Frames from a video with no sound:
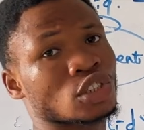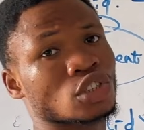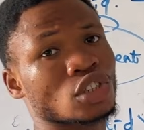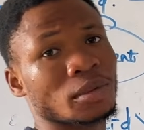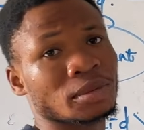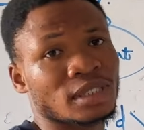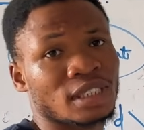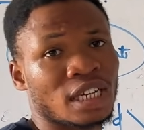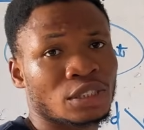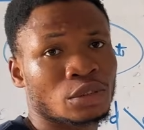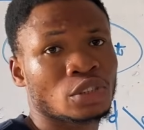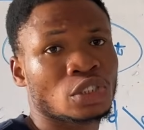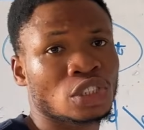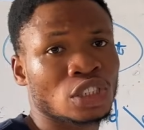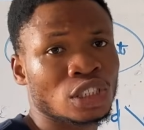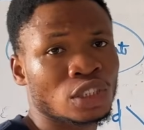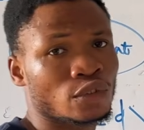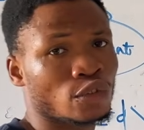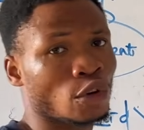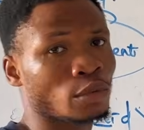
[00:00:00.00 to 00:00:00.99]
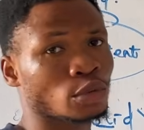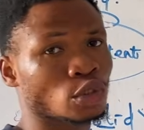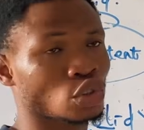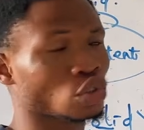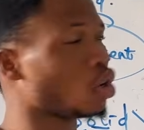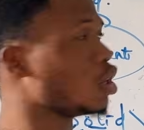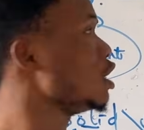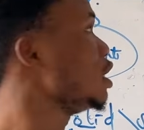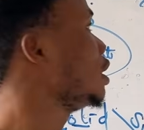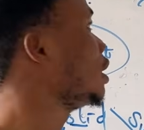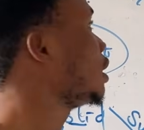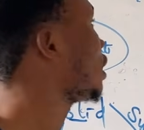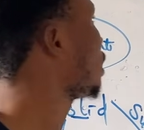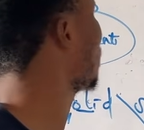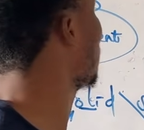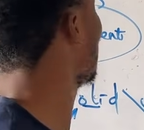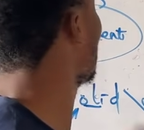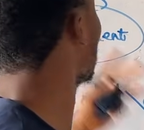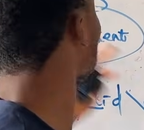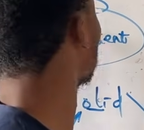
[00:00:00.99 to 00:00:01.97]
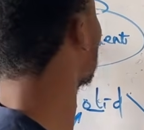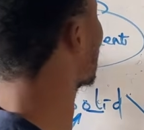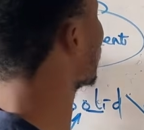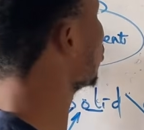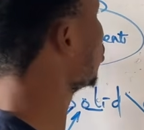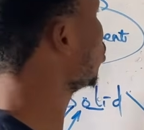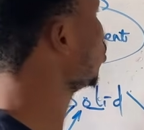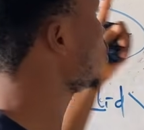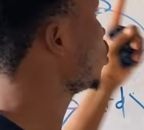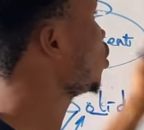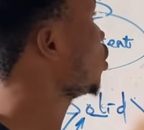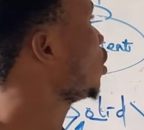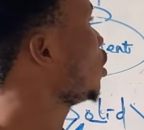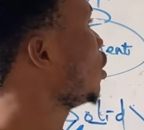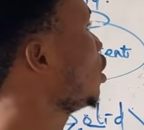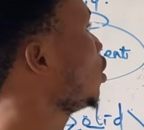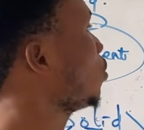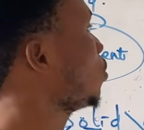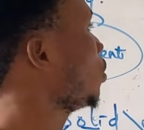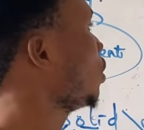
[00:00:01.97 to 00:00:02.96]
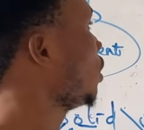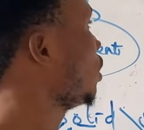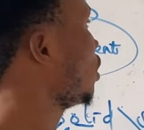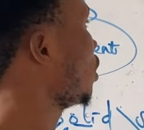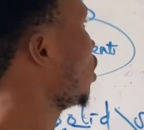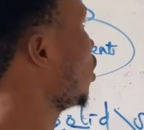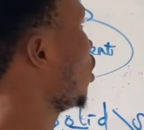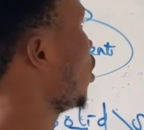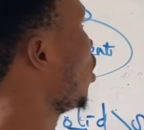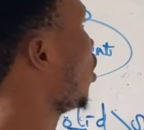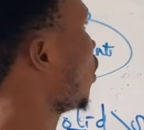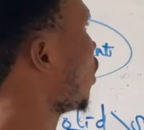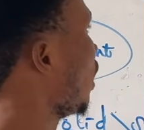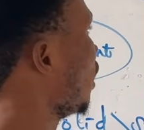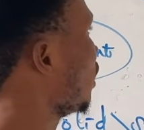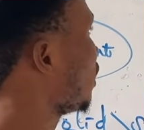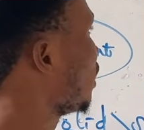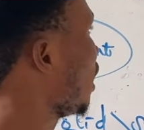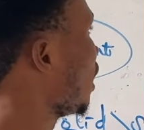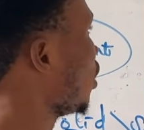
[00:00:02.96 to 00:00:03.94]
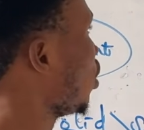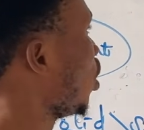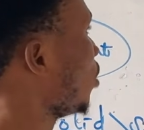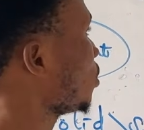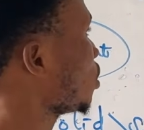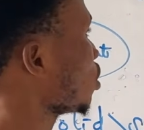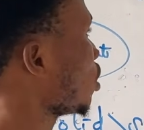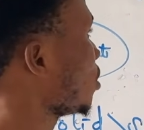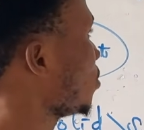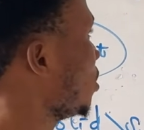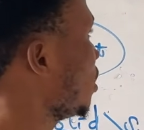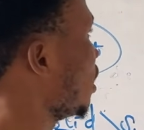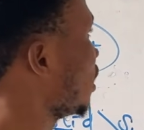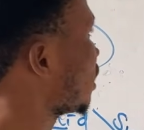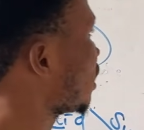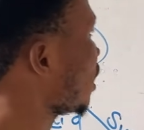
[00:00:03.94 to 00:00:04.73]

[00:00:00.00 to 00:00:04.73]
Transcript: substance will change from solid to liquid. All right, then option B, they